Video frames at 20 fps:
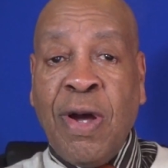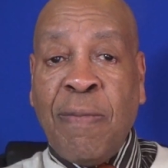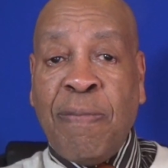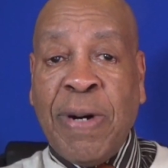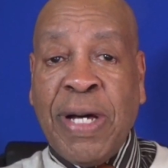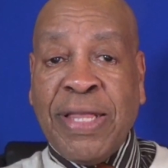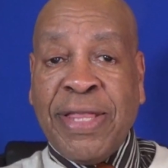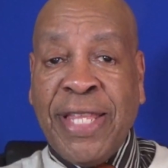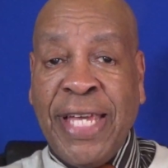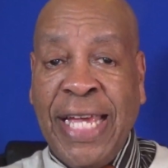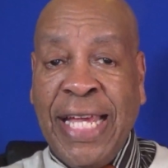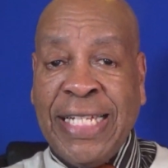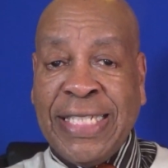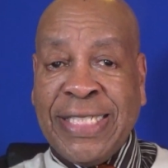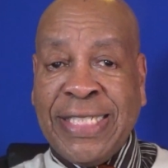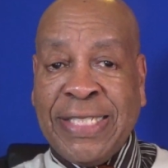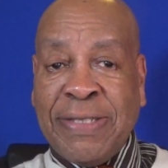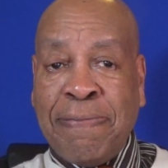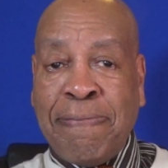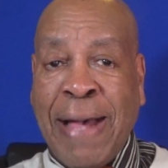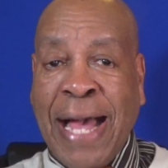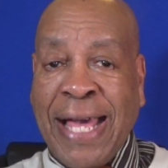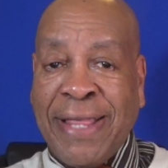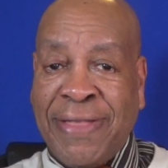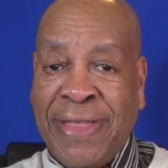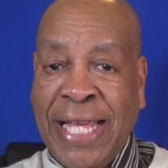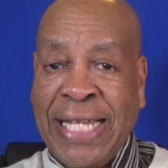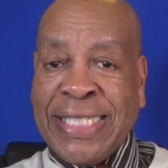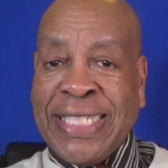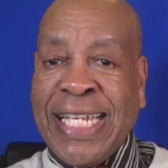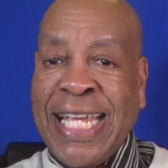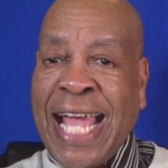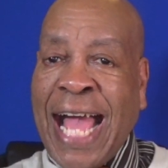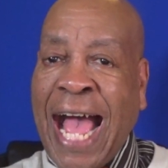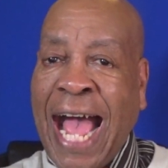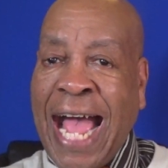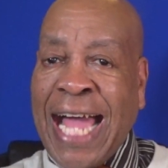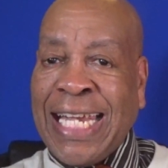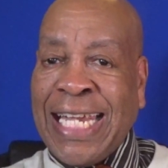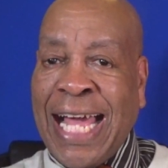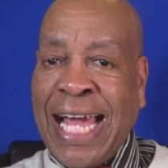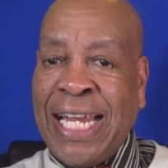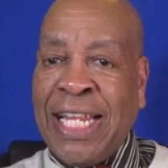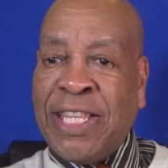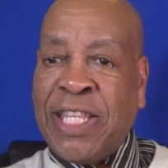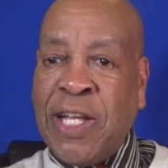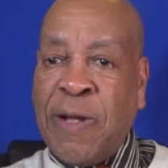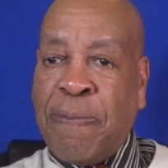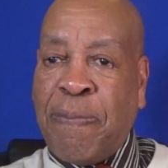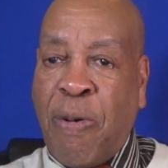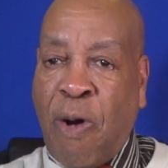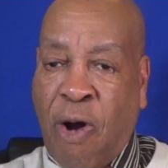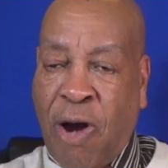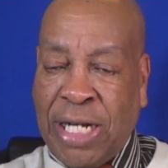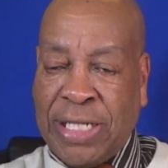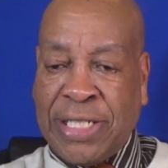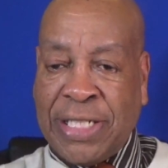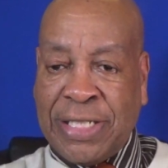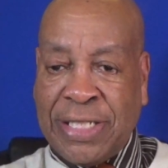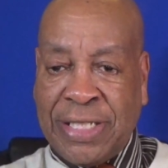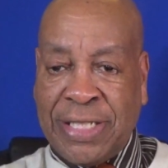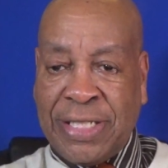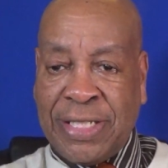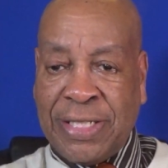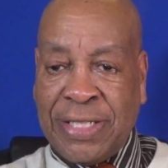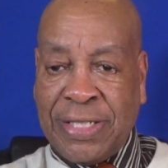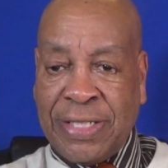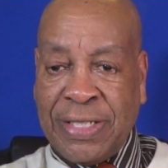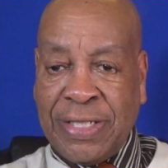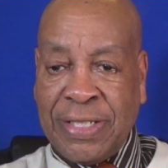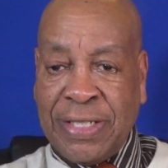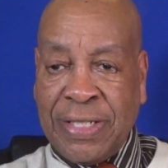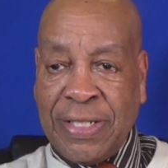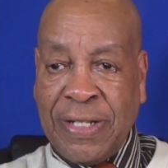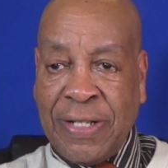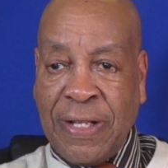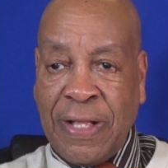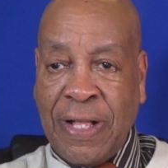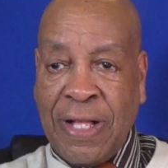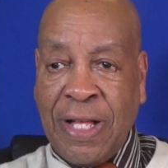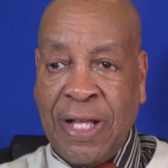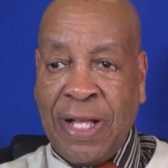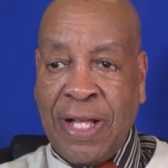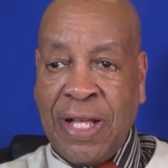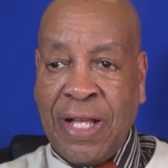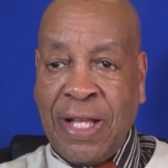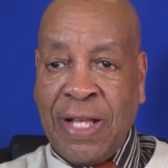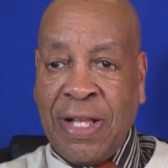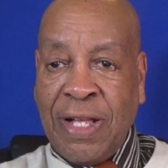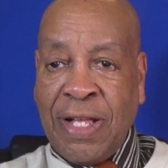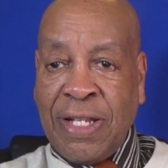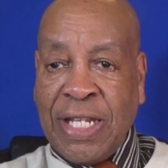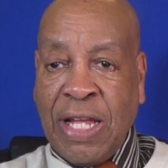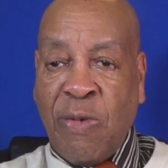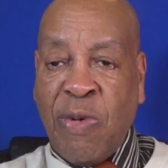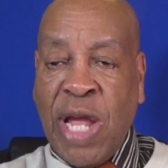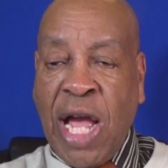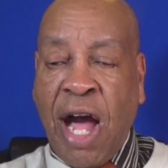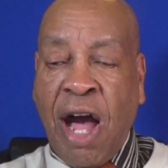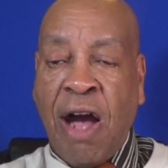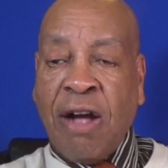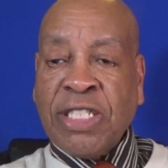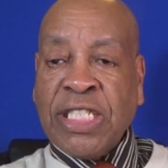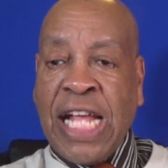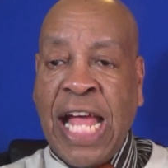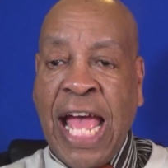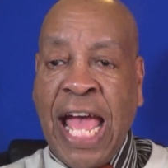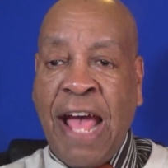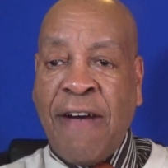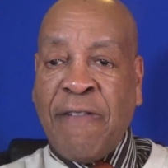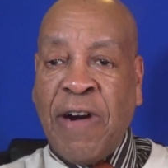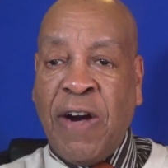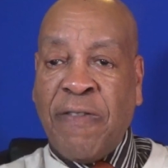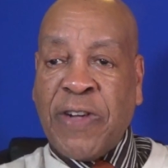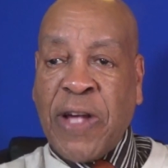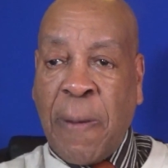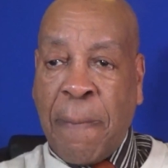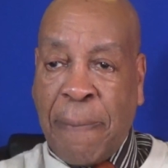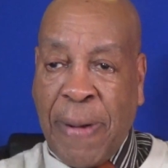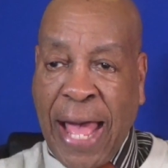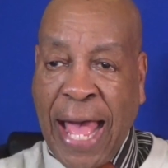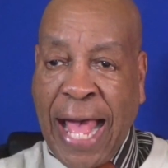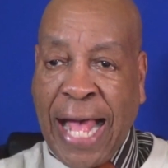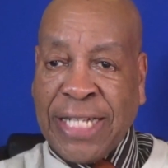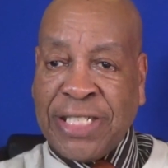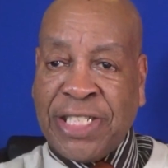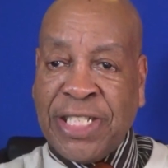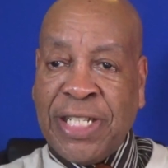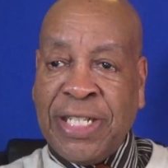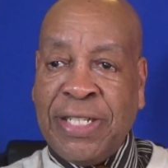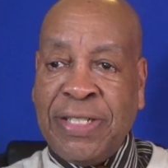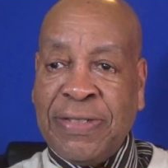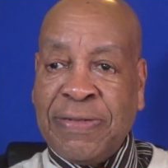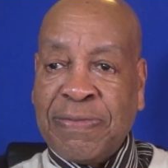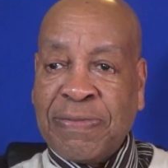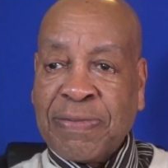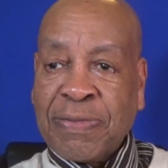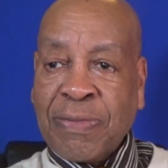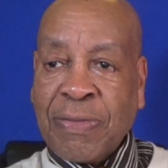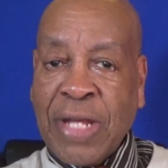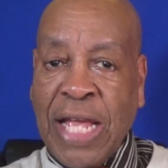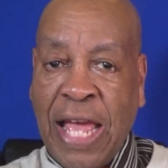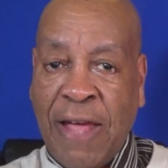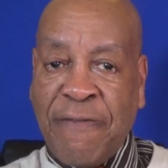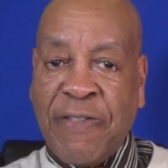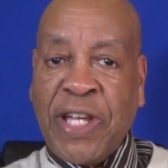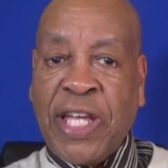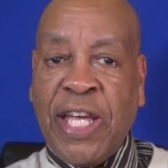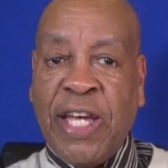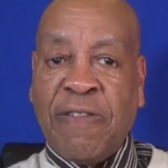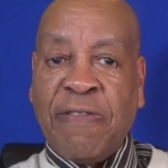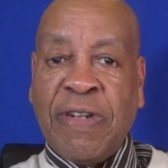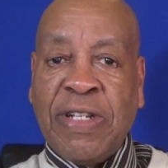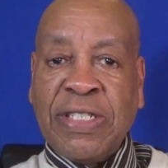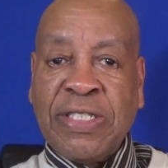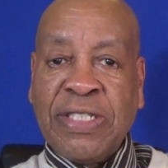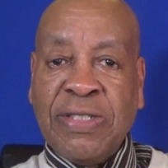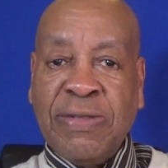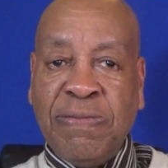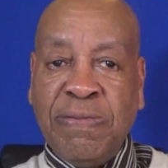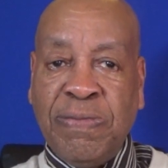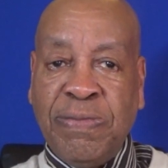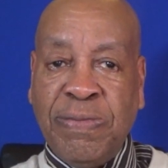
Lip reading: But by this, he highlighted the importance that we all should have of compassion and forgiveness.